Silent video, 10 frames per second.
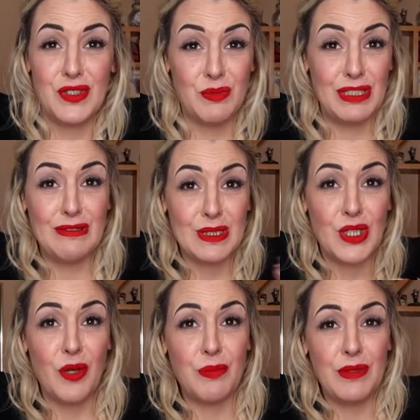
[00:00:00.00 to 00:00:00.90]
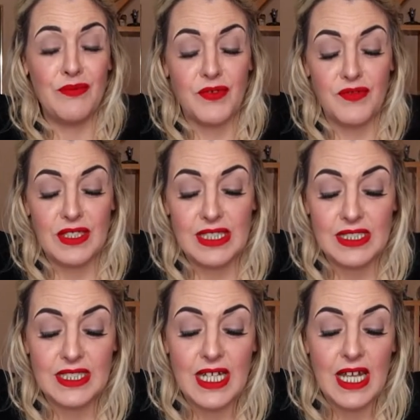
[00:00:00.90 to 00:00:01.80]
Someone here is not being
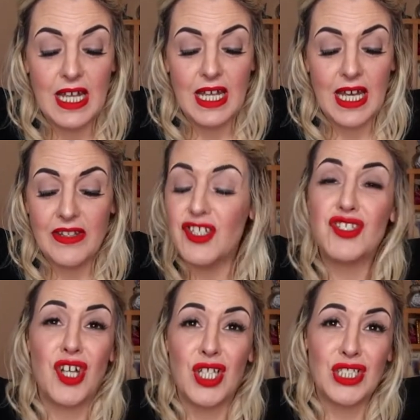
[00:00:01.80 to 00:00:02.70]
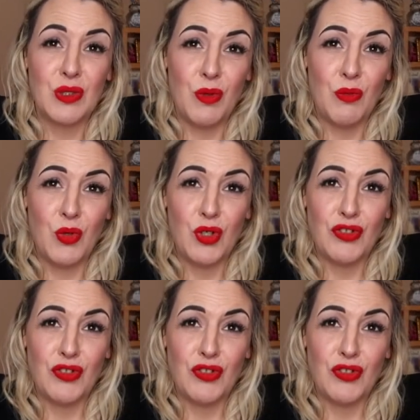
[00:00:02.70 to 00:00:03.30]
fulfilled, and they just constantly want more,